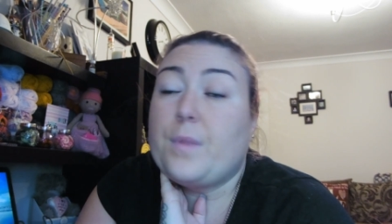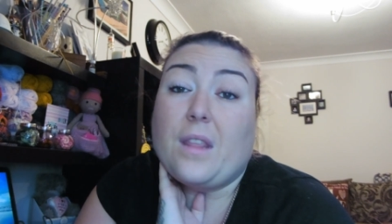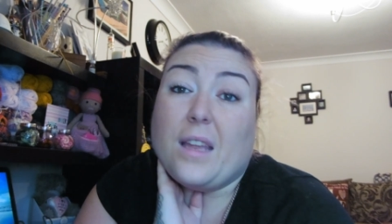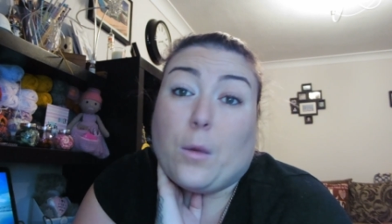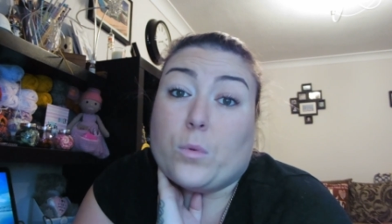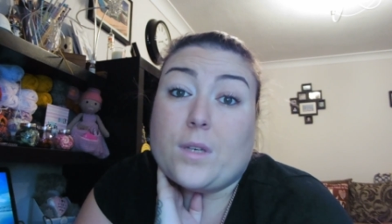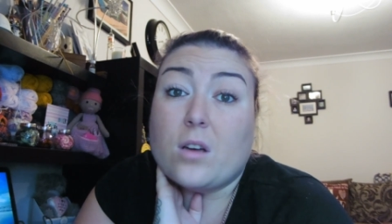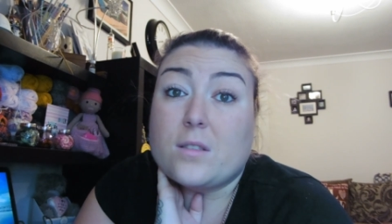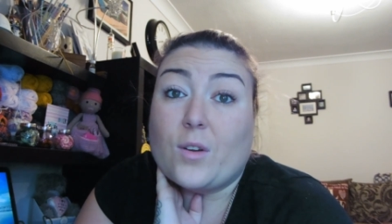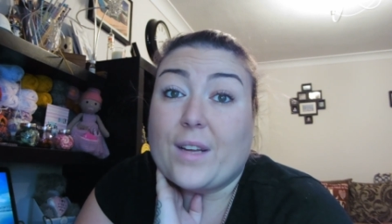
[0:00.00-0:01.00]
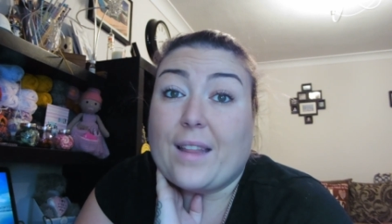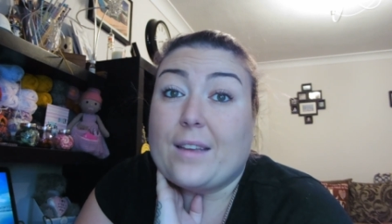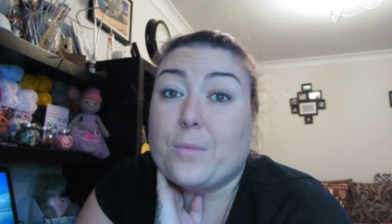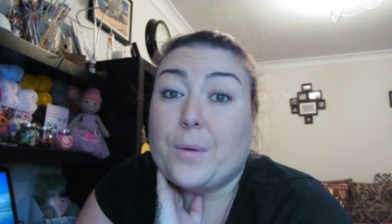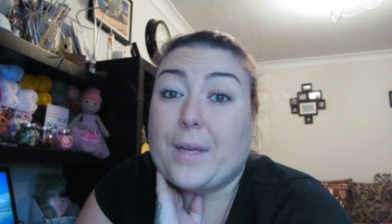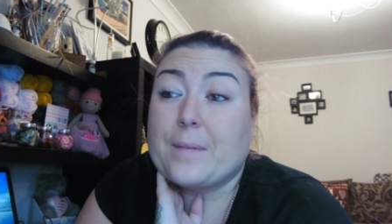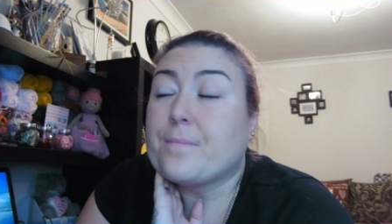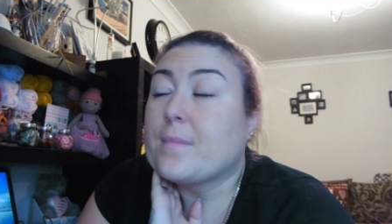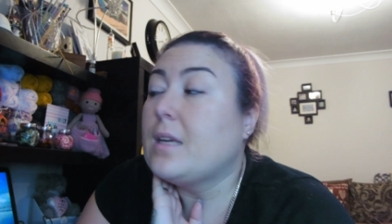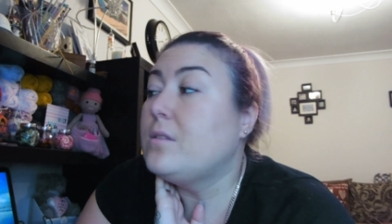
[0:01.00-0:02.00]
it would last longer then won't it
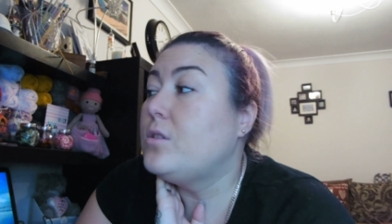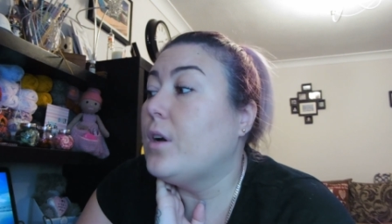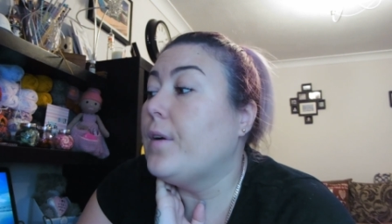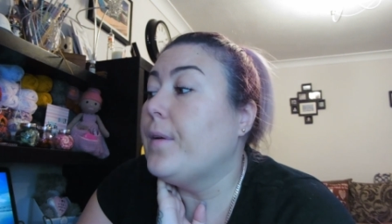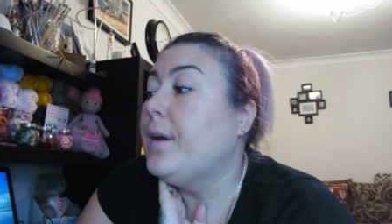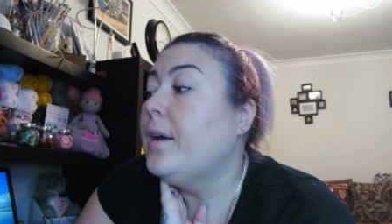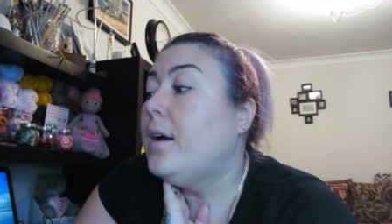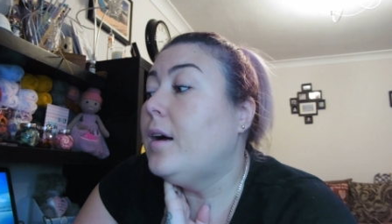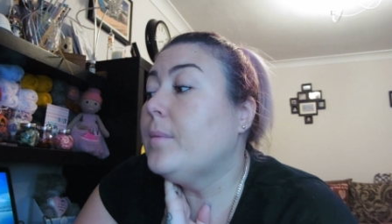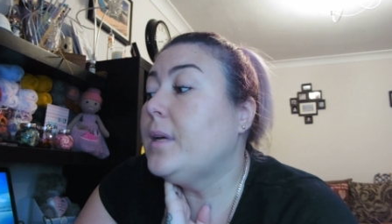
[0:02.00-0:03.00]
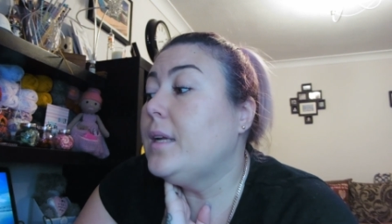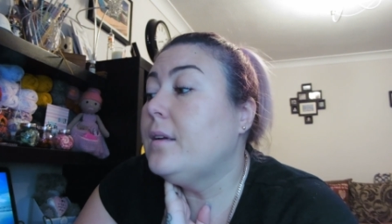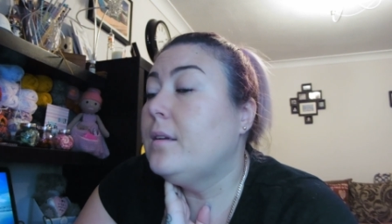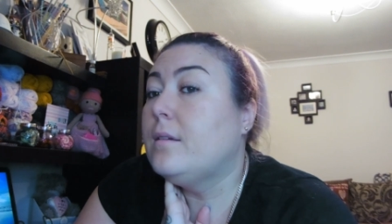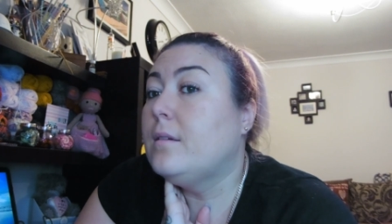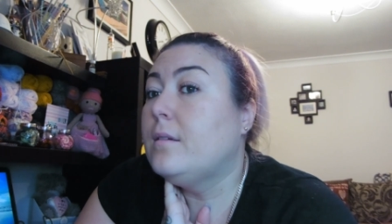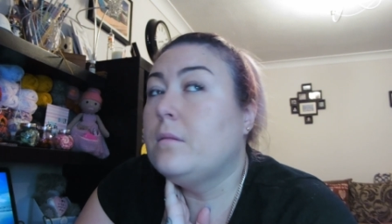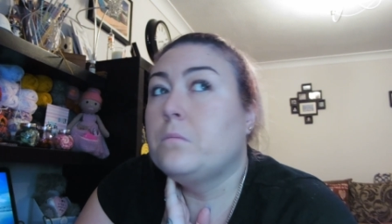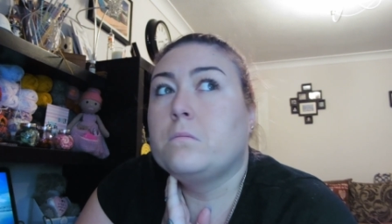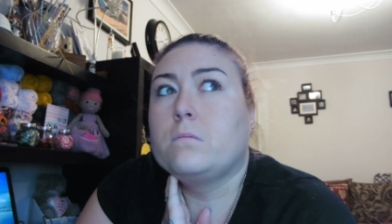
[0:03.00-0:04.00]
so I'm gonna
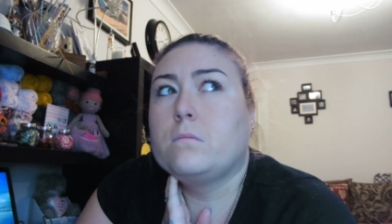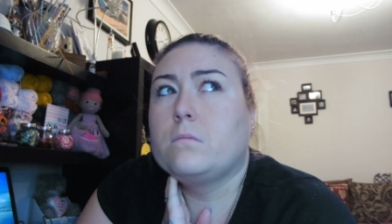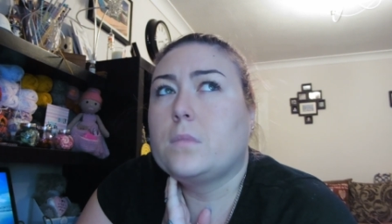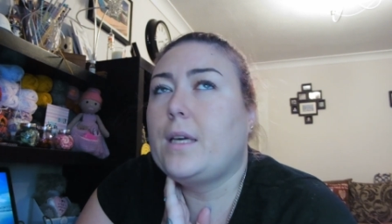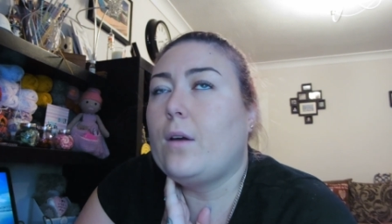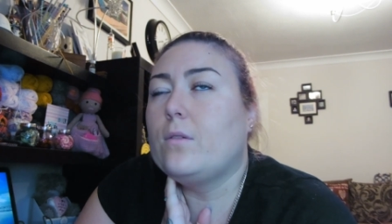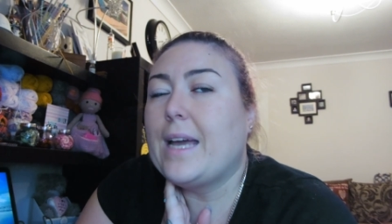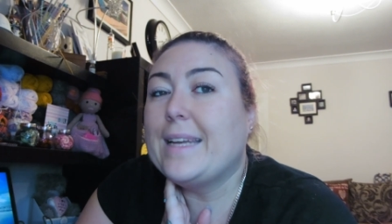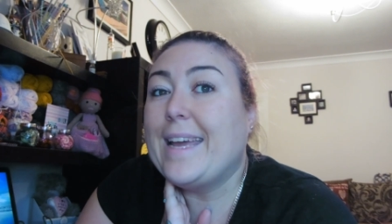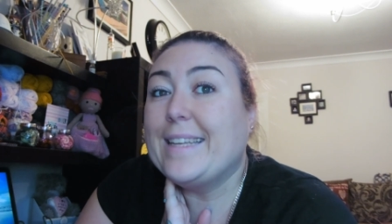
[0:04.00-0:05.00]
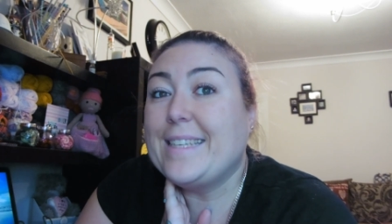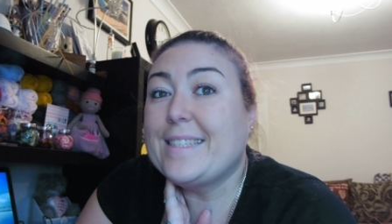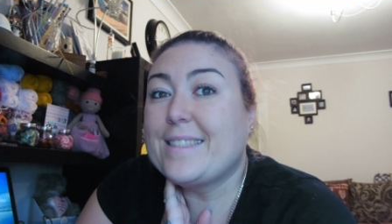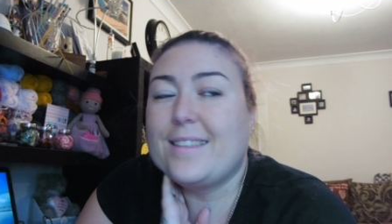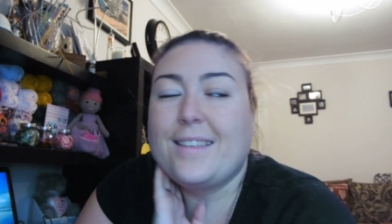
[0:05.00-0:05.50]
get on and edit